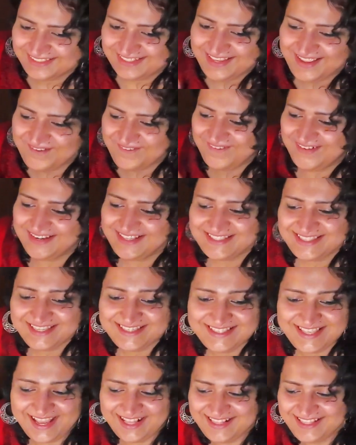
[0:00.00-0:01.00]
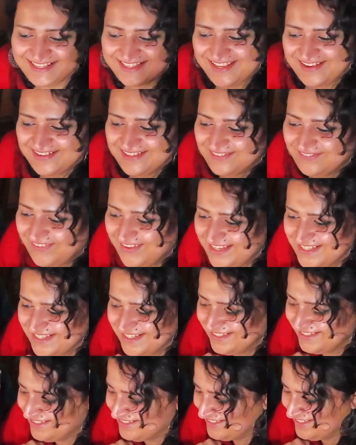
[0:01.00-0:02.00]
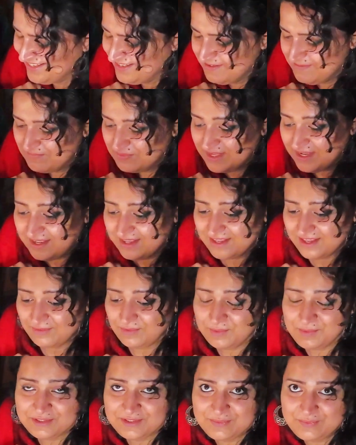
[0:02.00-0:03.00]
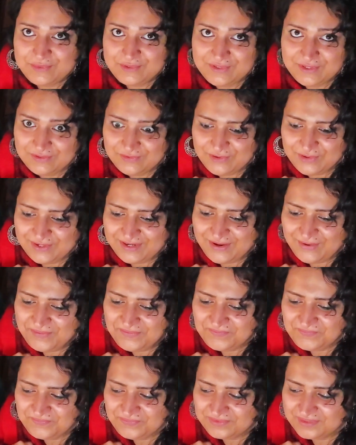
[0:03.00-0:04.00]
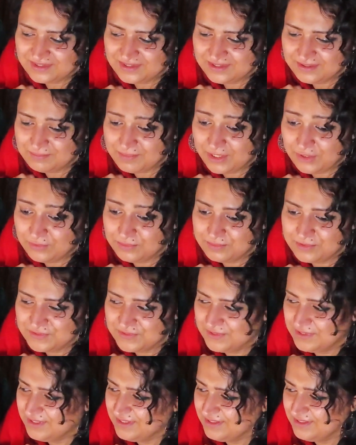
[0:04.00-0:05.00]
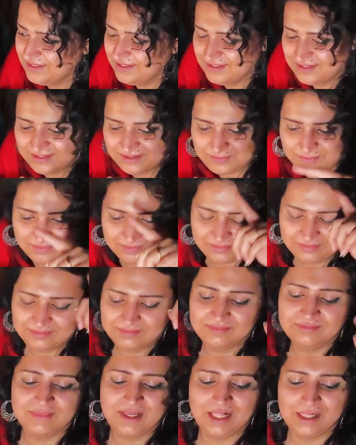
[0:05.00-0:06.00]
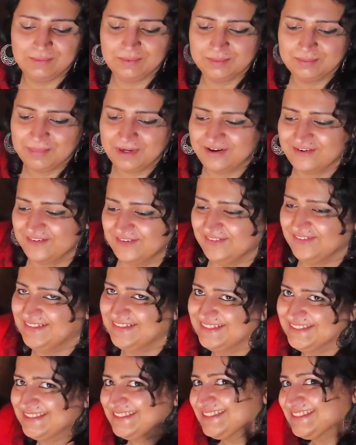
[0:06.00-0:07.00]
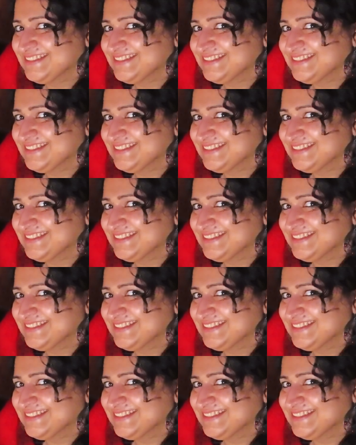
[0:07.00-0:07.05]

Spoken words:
it works exactly as I expected. I want to put some music through it now. My own music, album Paradox.